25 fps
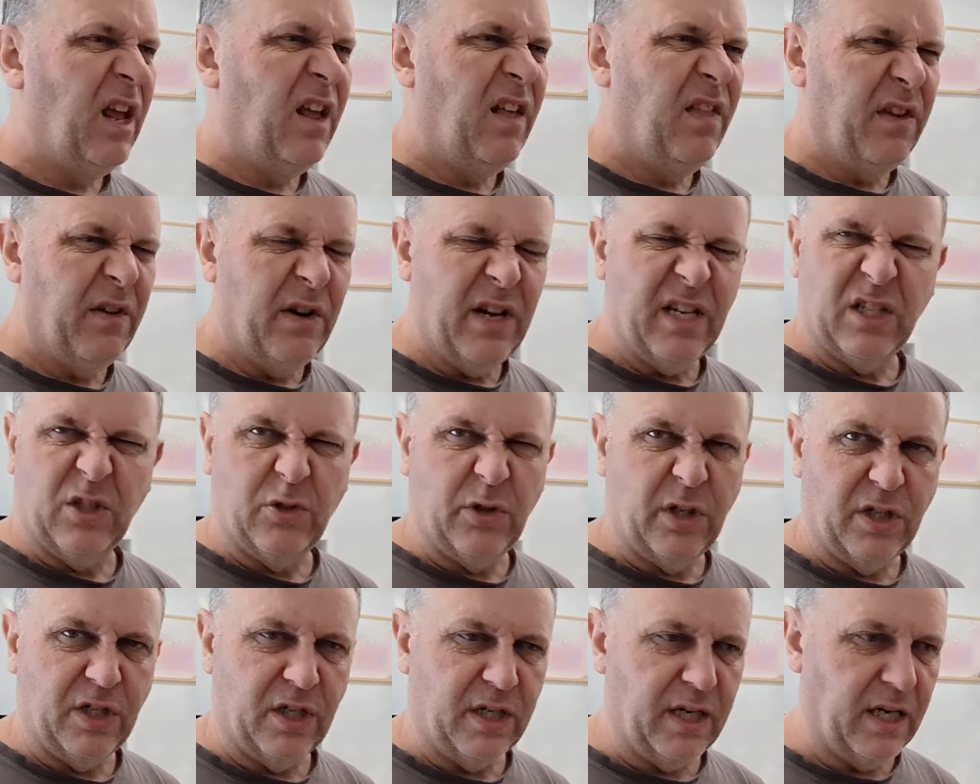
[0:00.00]
There are
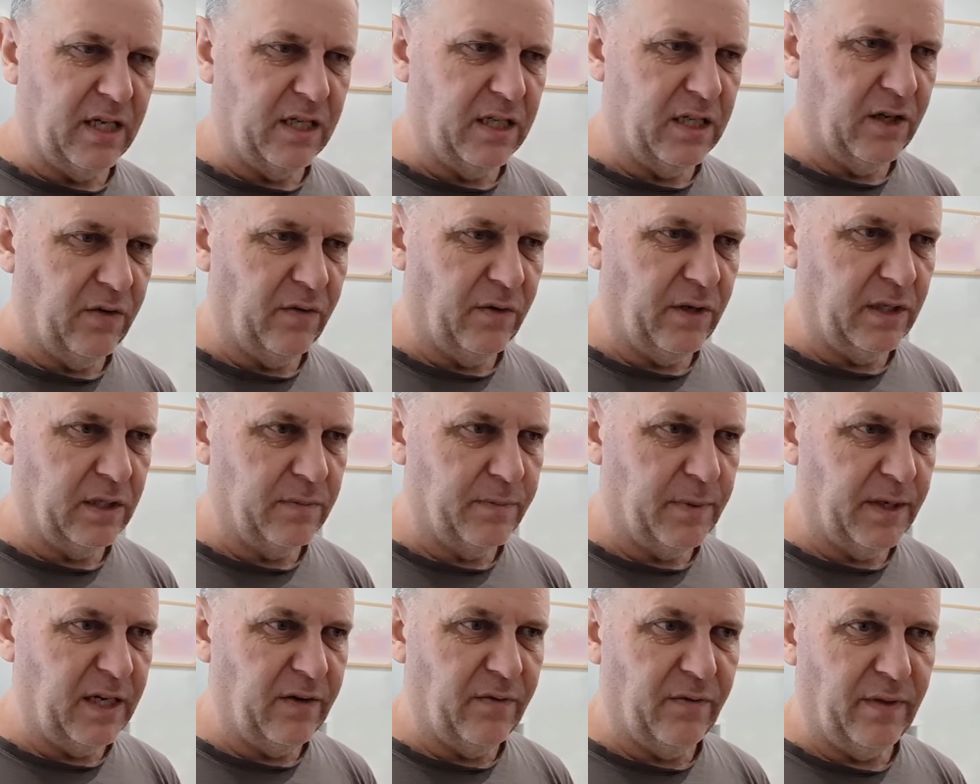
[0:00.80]
stretching activities,
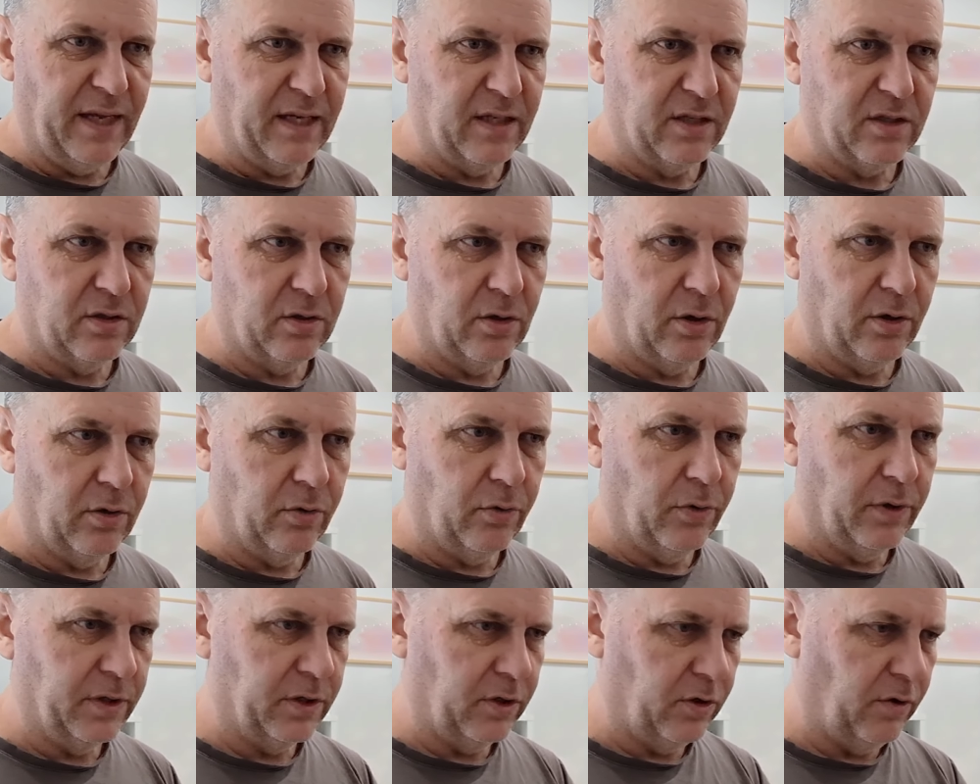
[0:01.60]
but even that's not
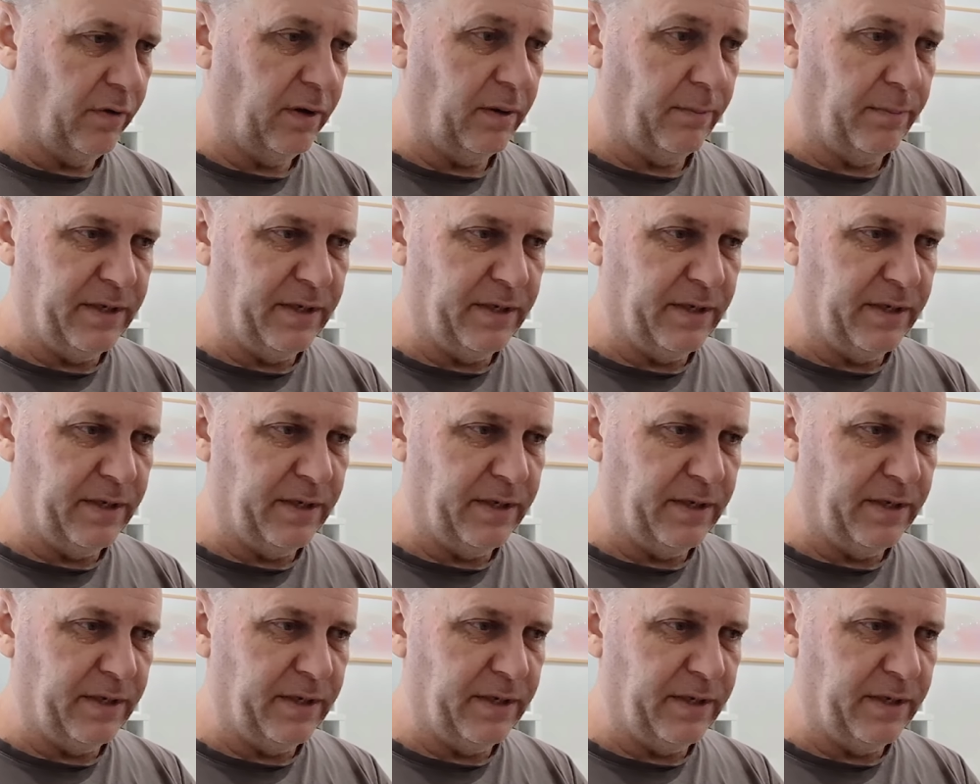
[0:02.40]
always a good thing.